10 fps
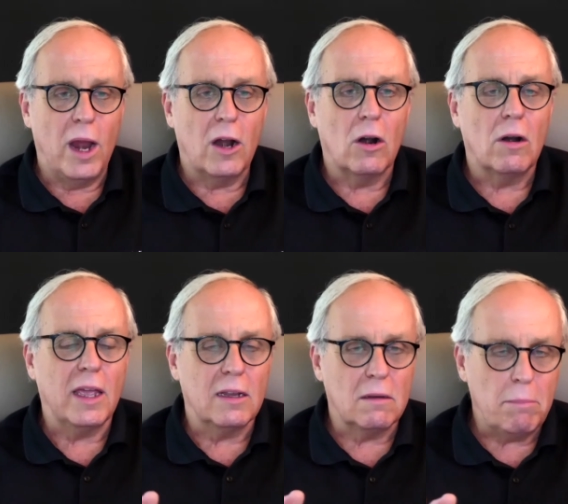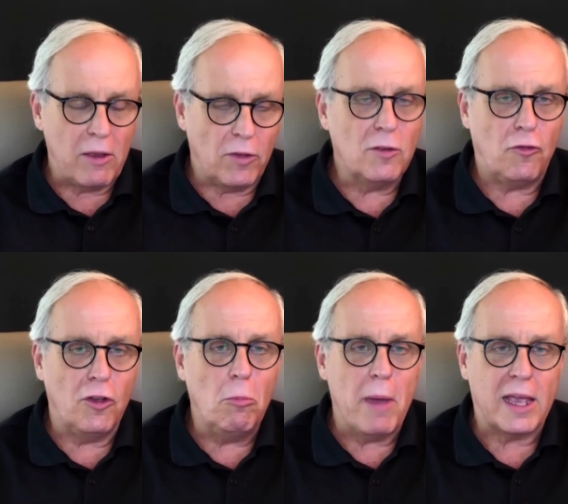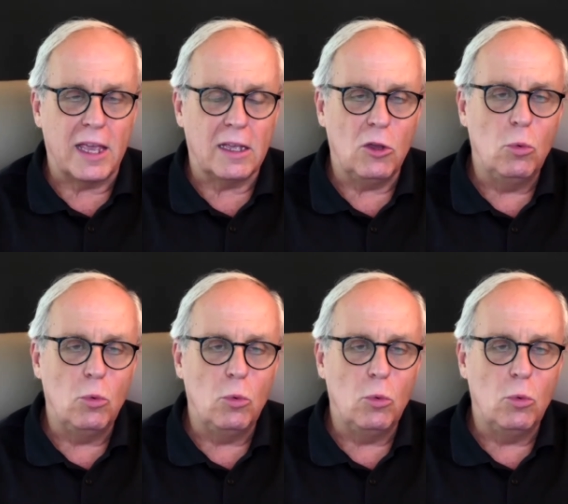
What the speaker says: Where in filmmaking,